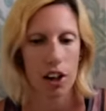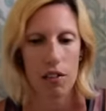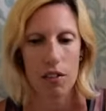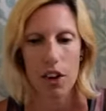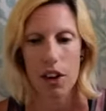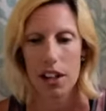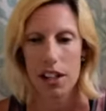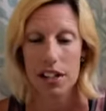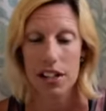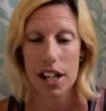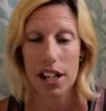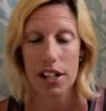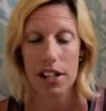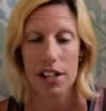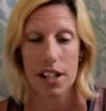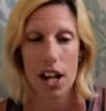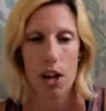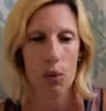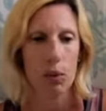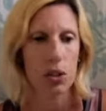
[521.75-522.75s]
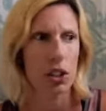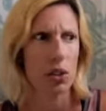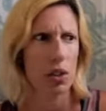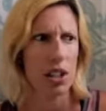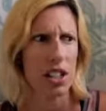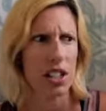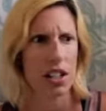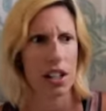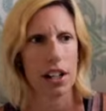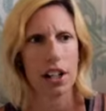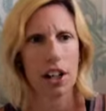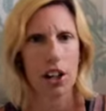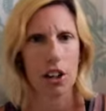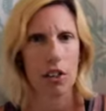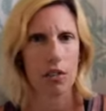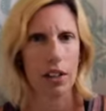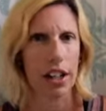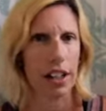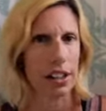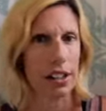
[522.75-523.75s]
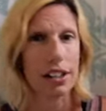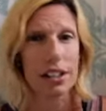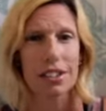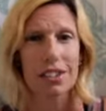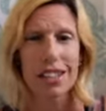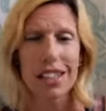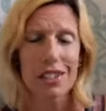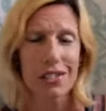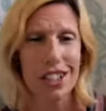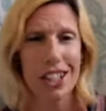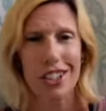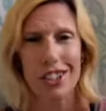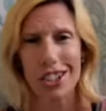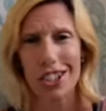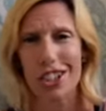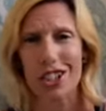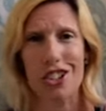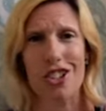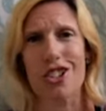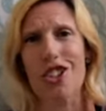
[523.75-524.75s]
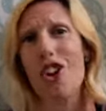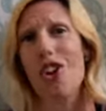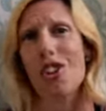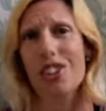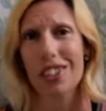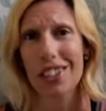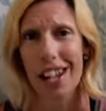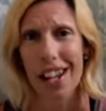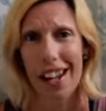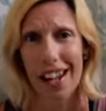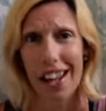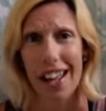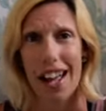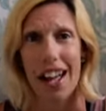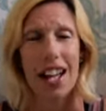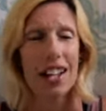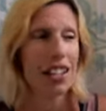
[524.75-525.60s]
of on a day-to-day when you already take care of like little living creatures all day,